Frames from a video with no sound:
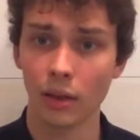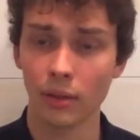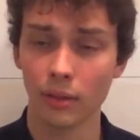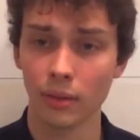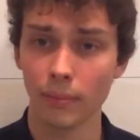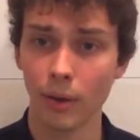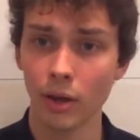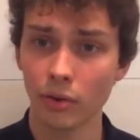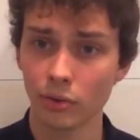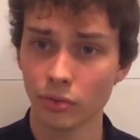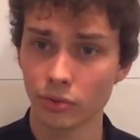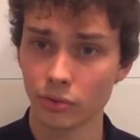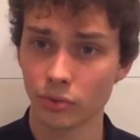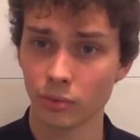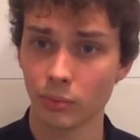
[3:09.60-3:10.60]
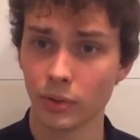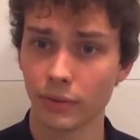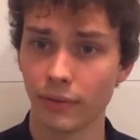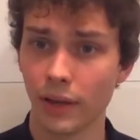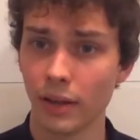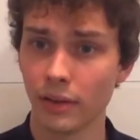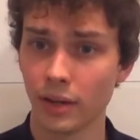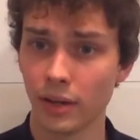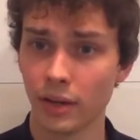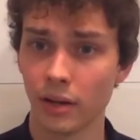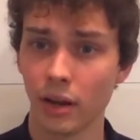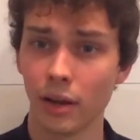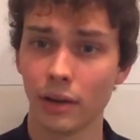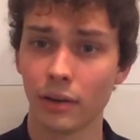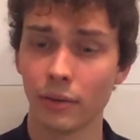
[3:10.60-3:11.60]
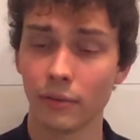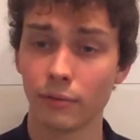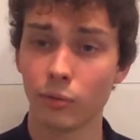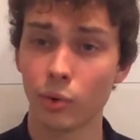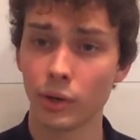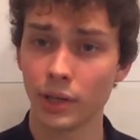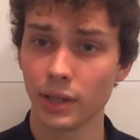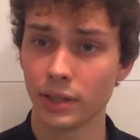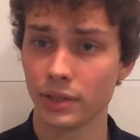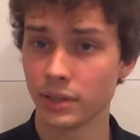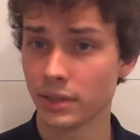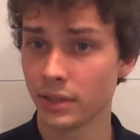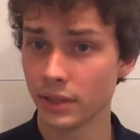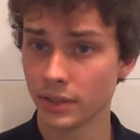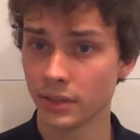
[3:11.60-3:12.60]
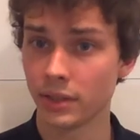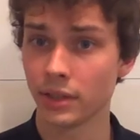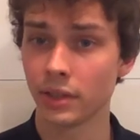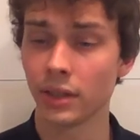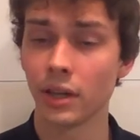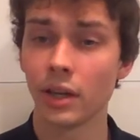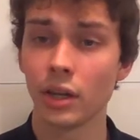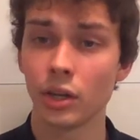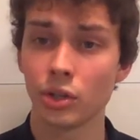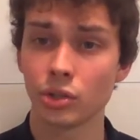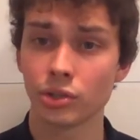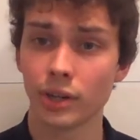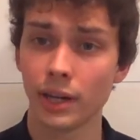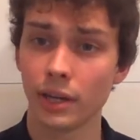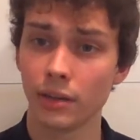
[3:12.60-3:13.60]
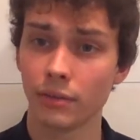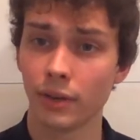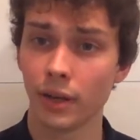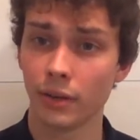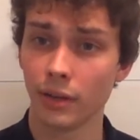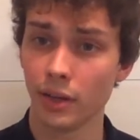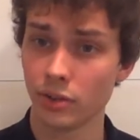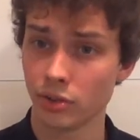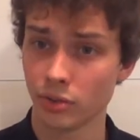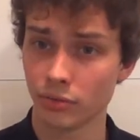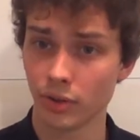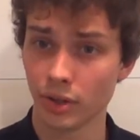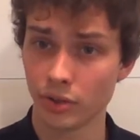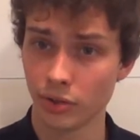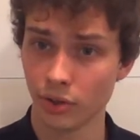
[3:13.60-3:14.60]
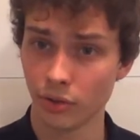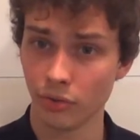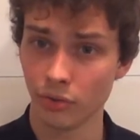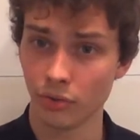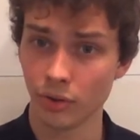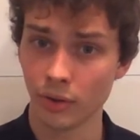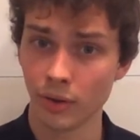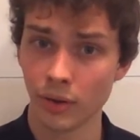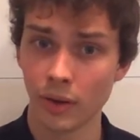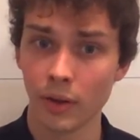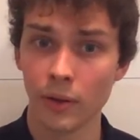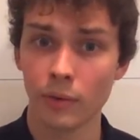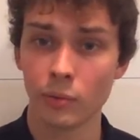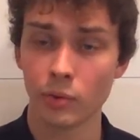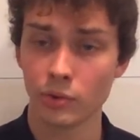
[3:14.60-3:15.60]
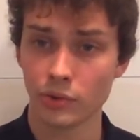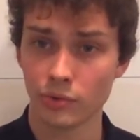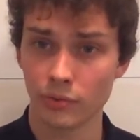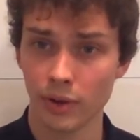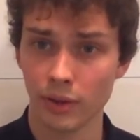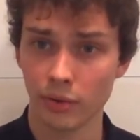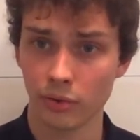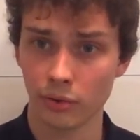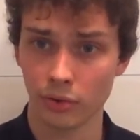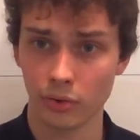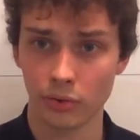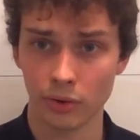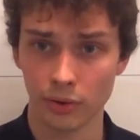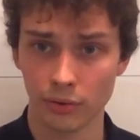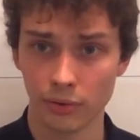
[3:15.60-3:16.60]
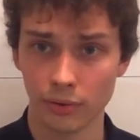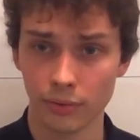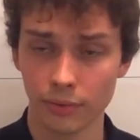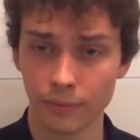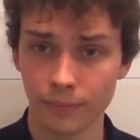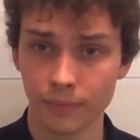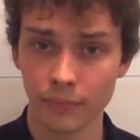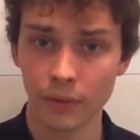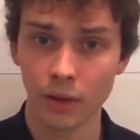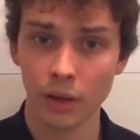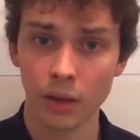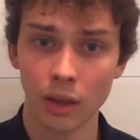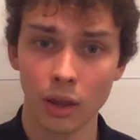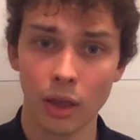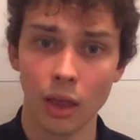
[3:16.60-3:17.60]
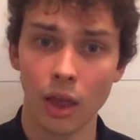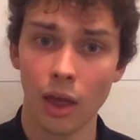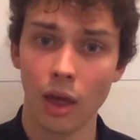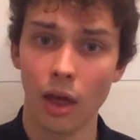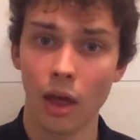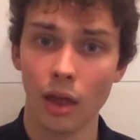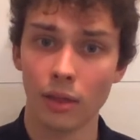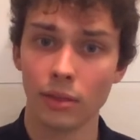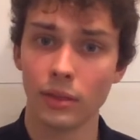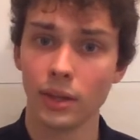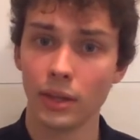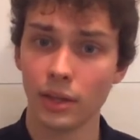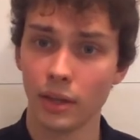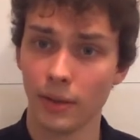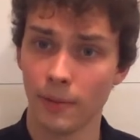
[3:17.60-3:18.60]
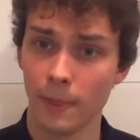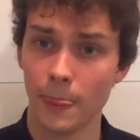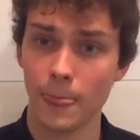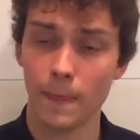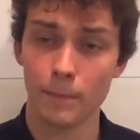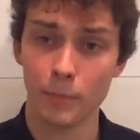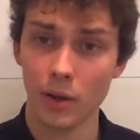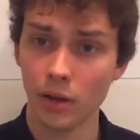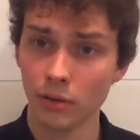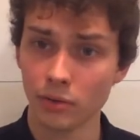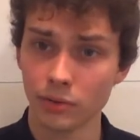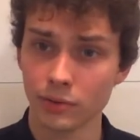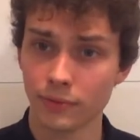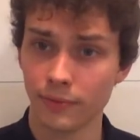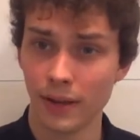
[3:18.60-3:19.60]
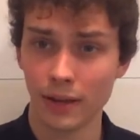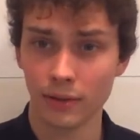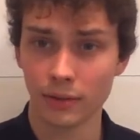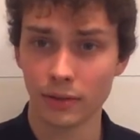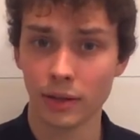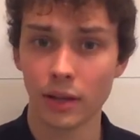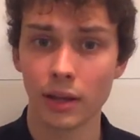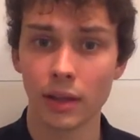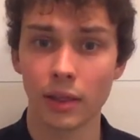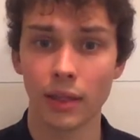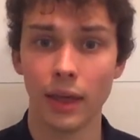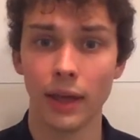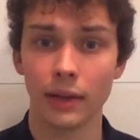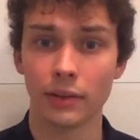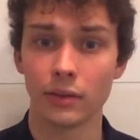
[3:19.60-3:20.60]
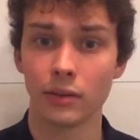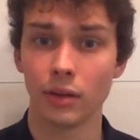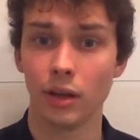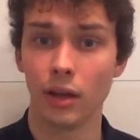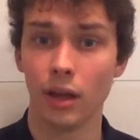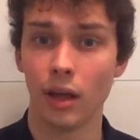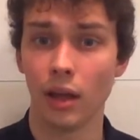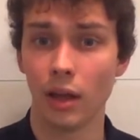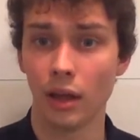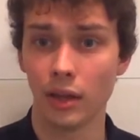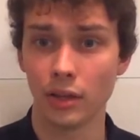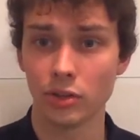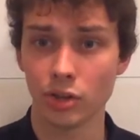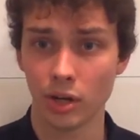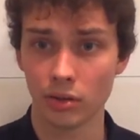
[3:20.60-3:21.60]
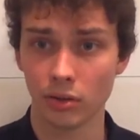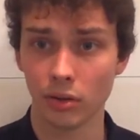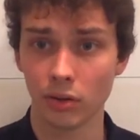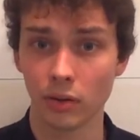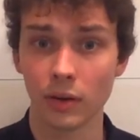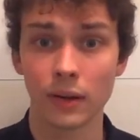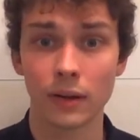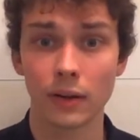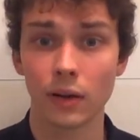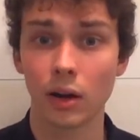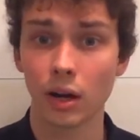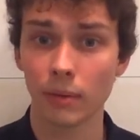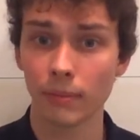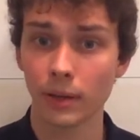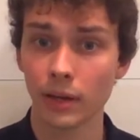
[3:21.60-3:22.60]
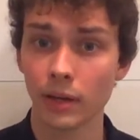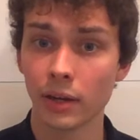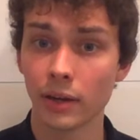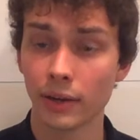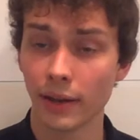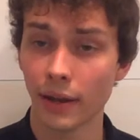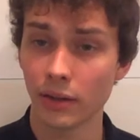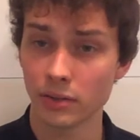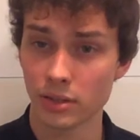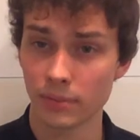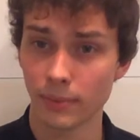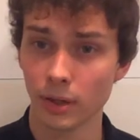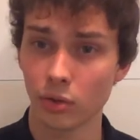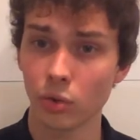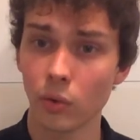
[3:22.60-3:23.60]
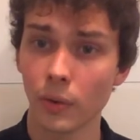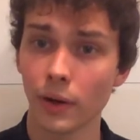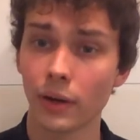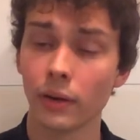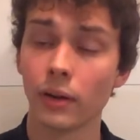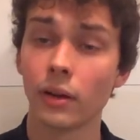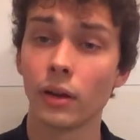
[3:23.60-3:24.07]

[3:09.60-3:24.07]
The models were validated on 40 to 60 trained to validation ratios, which is rather conservative. The models found that, in general, carbon, calcium, and chlorine